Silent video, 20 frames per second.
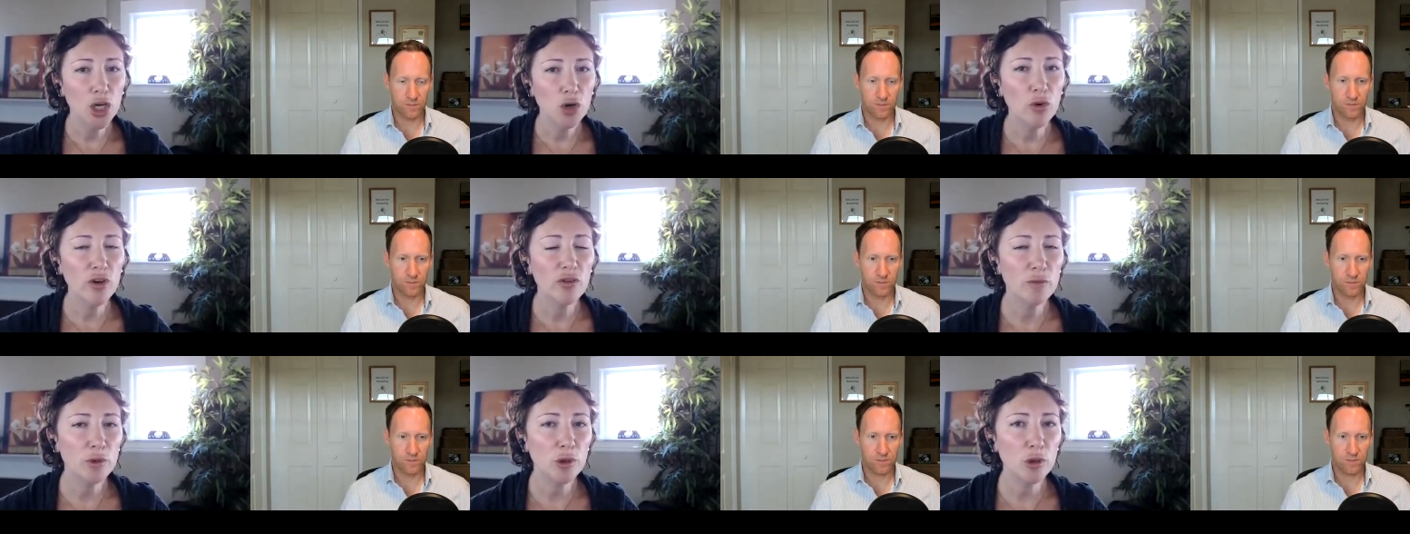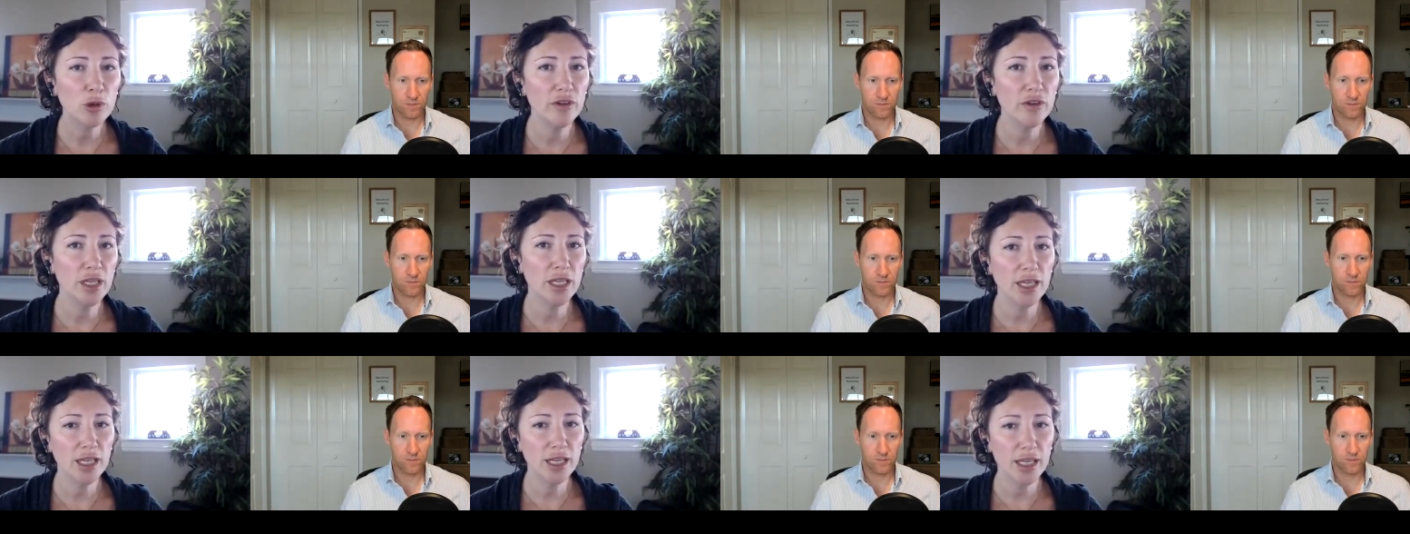Speaker 1: we've
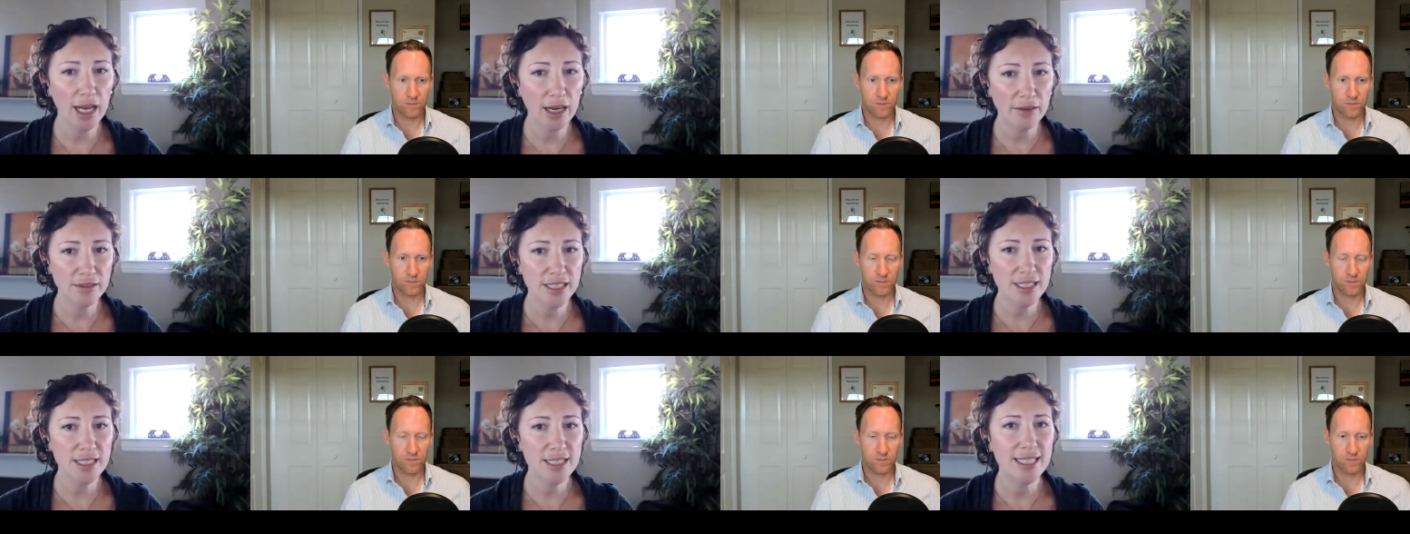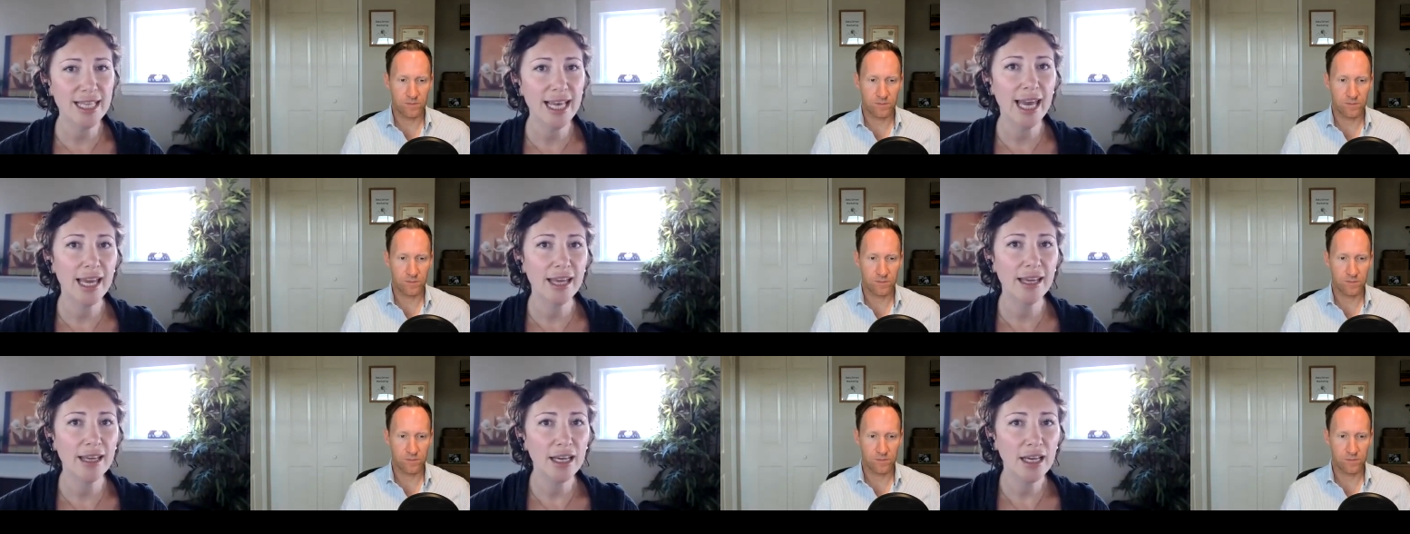proven it enough to
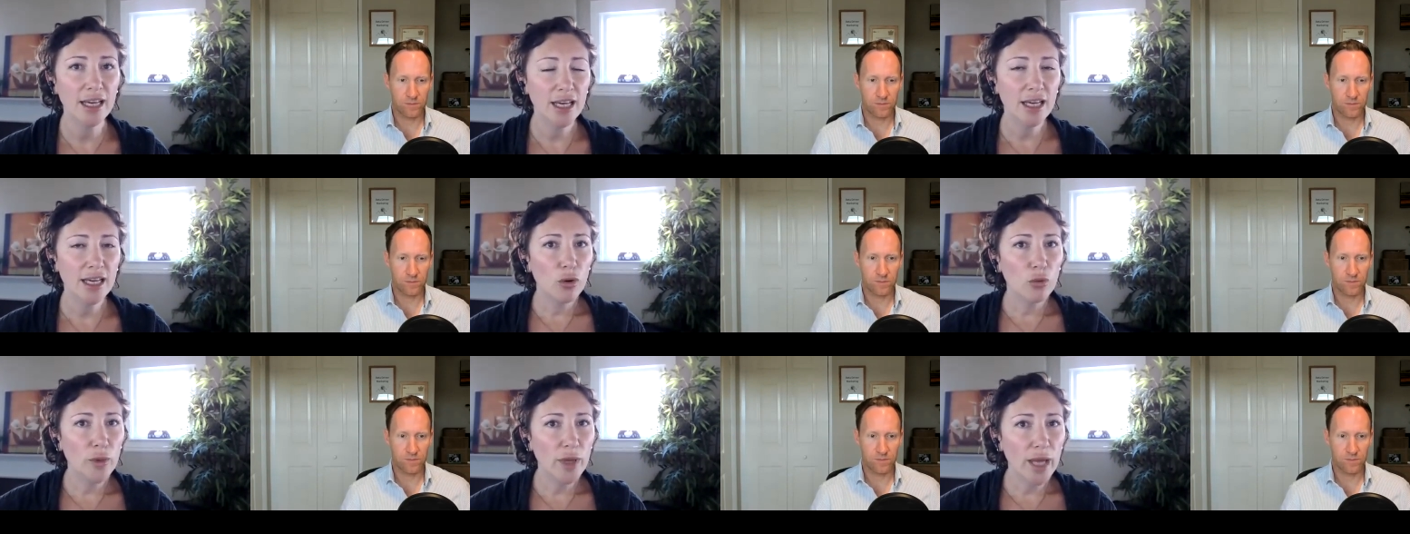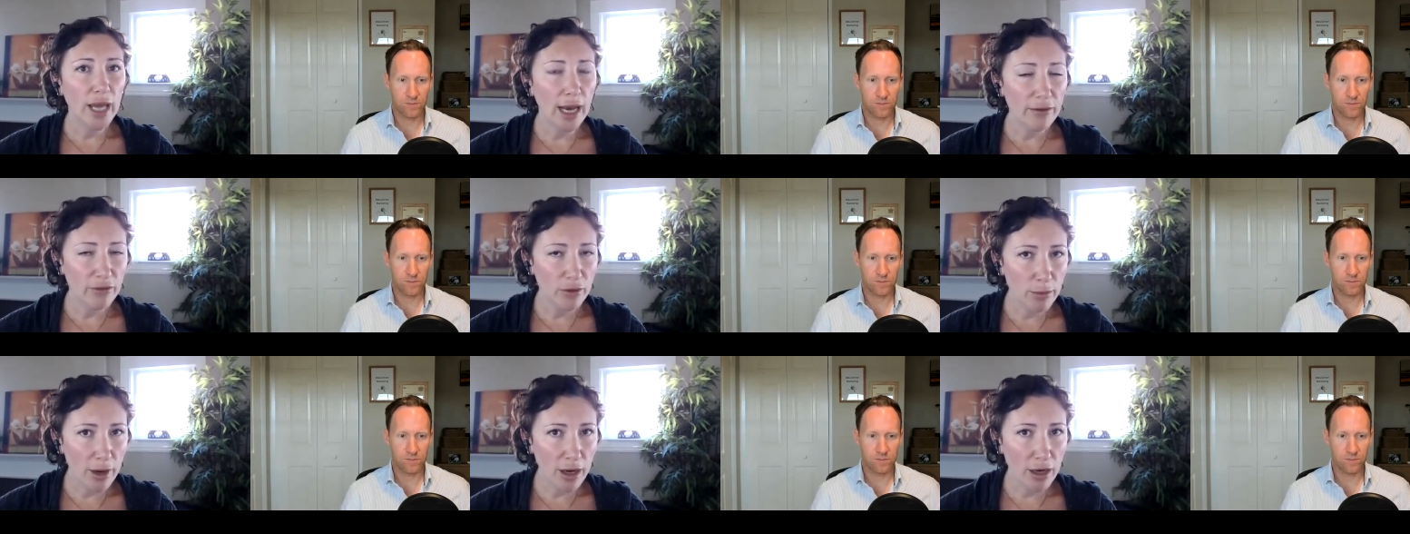say we
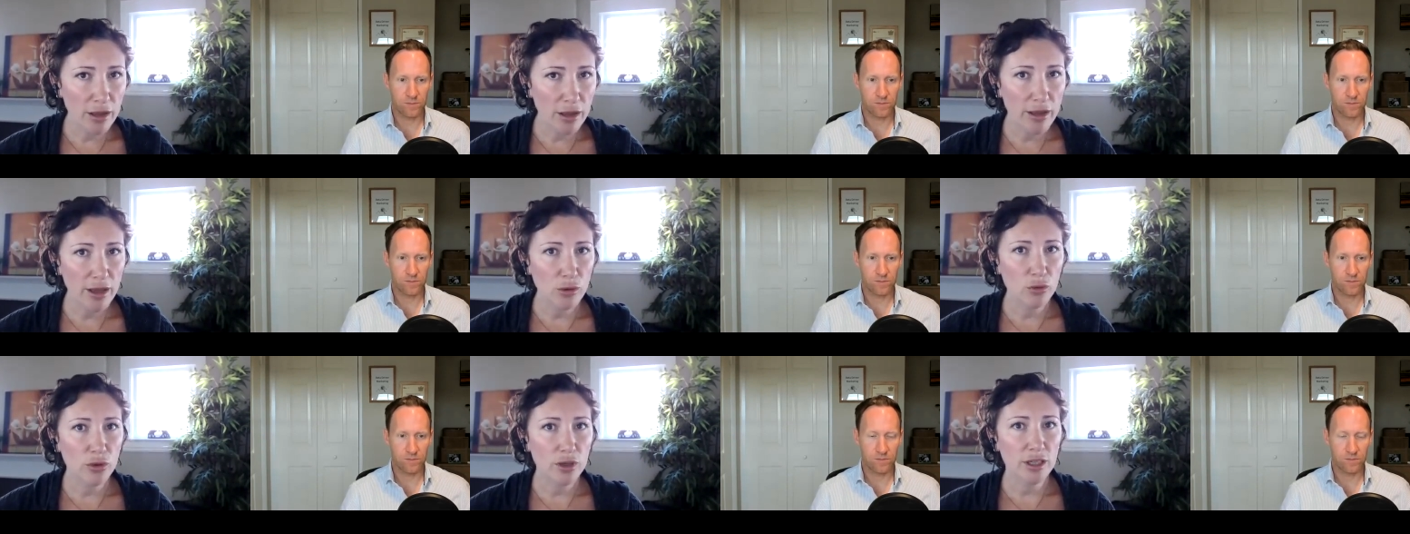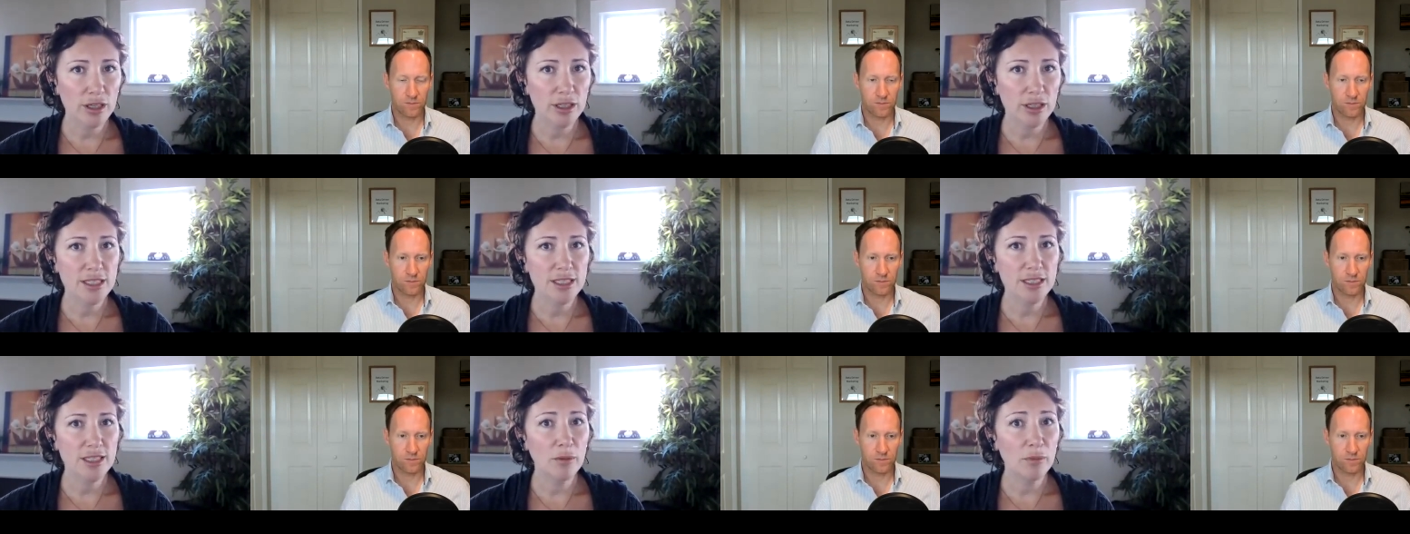have a model that
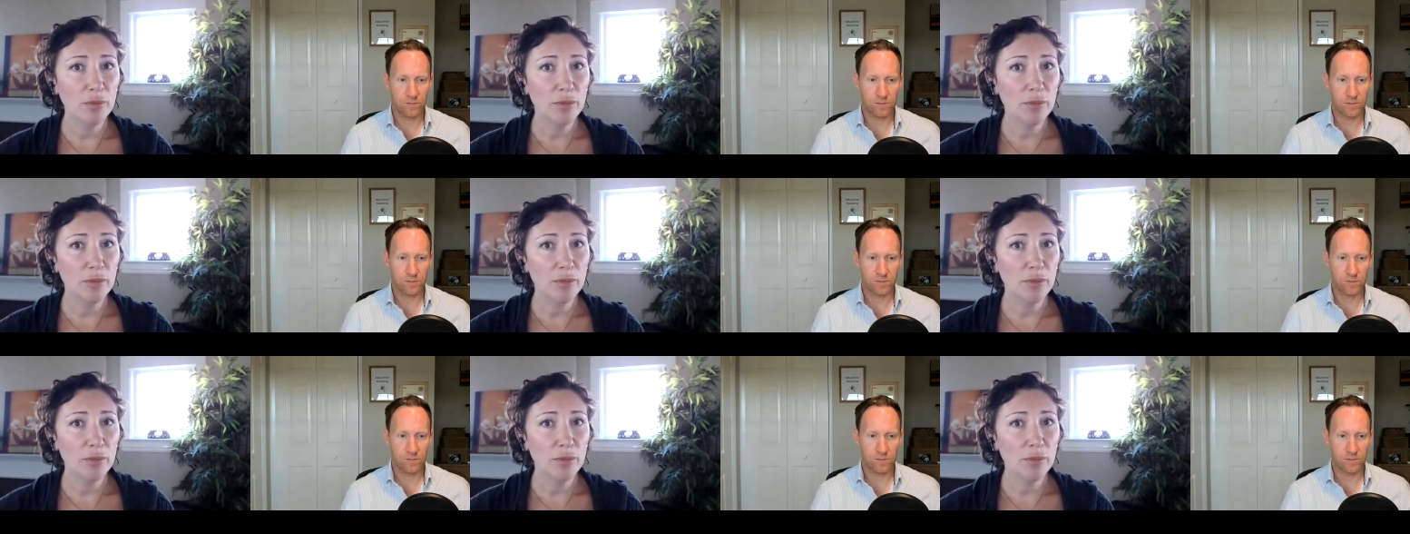works.